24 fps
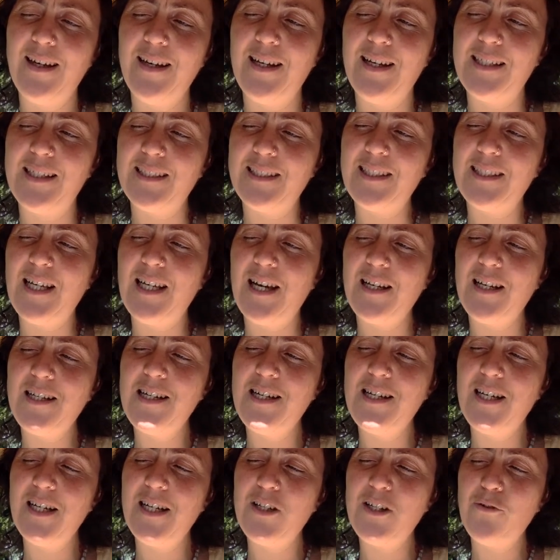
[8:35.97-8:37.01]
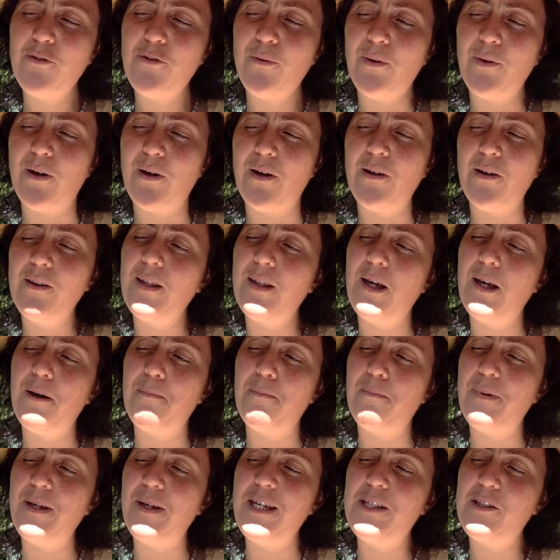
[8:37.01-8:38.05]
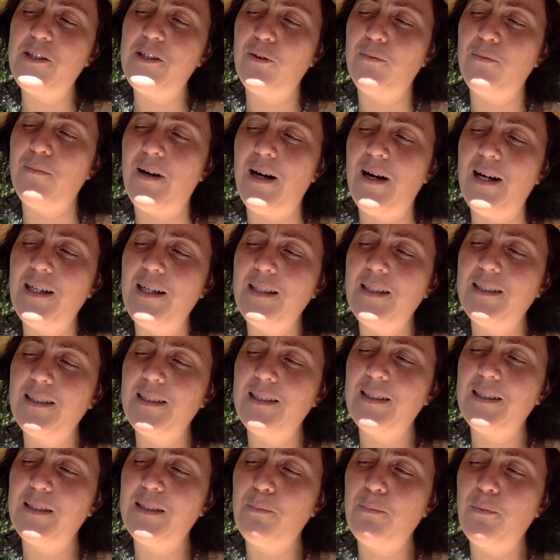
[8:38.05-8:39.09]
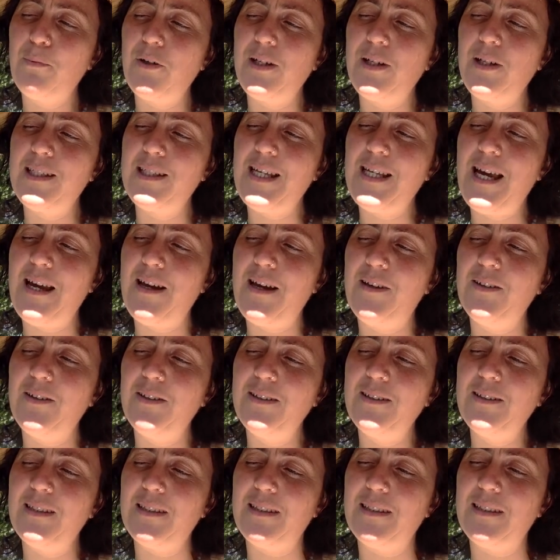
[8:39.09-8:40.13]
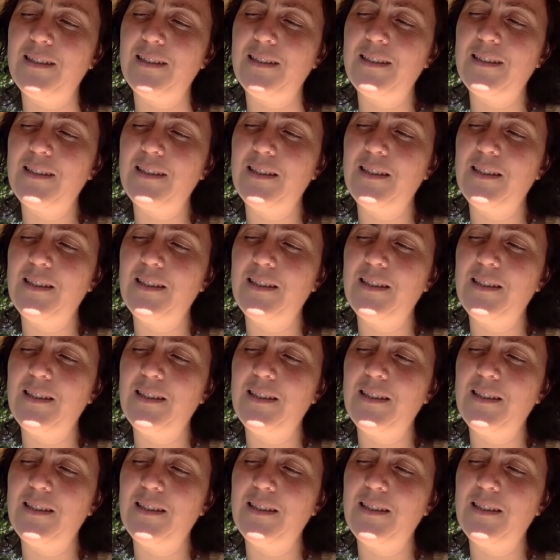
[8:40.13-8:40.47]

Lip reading: It's certainly true that beetle mites, springtails and